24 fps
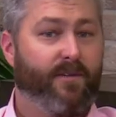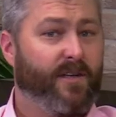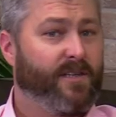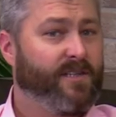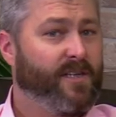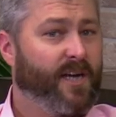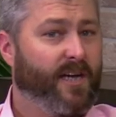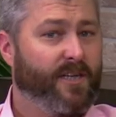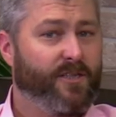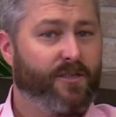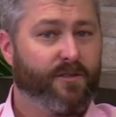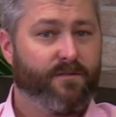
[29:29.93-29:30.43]
it's
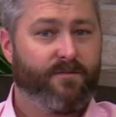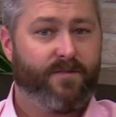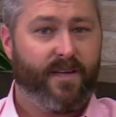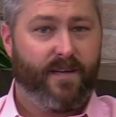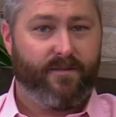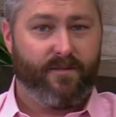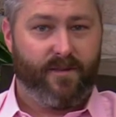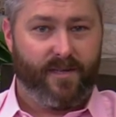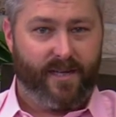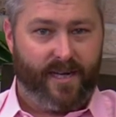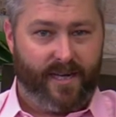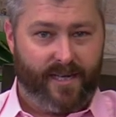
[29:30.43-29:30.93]
not your
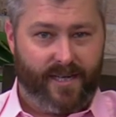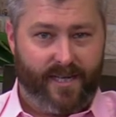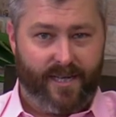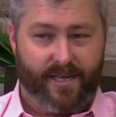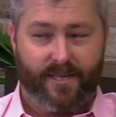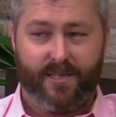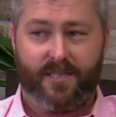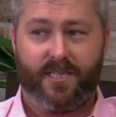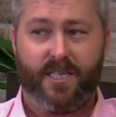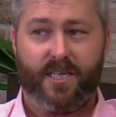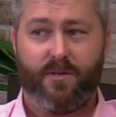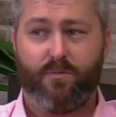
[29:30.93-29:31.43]
favorite, I
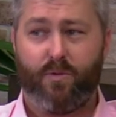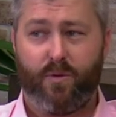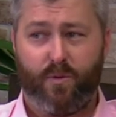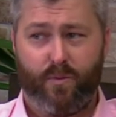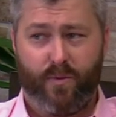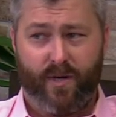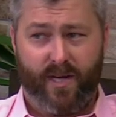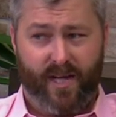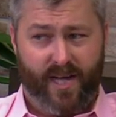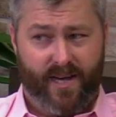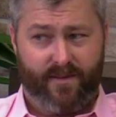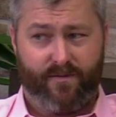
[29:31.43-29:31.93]
guarantee we
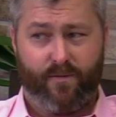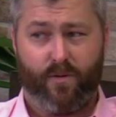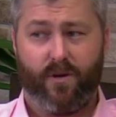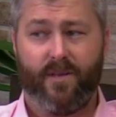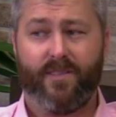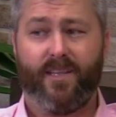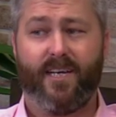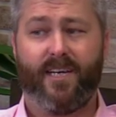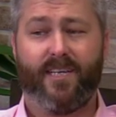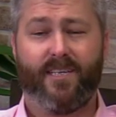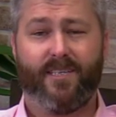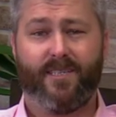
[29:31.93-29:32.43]
will have
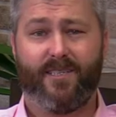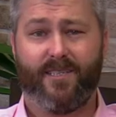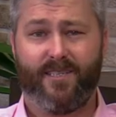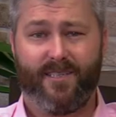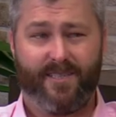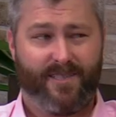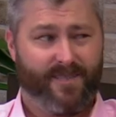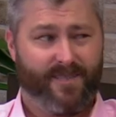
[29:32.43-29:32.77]
one that is.